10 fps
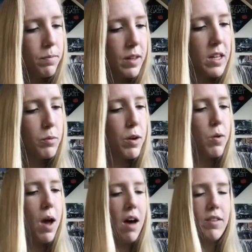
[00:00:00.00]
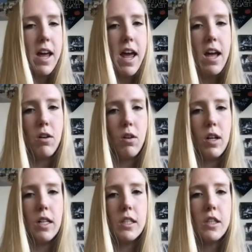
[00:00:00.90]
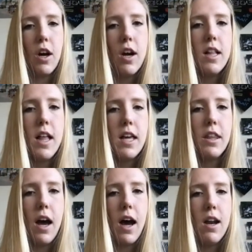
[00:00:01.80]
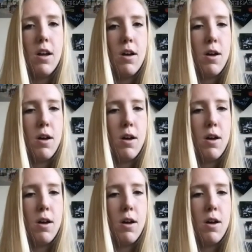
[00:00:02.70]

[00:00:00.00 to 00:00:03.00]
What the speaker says: is when you have an angle and it's starting like that,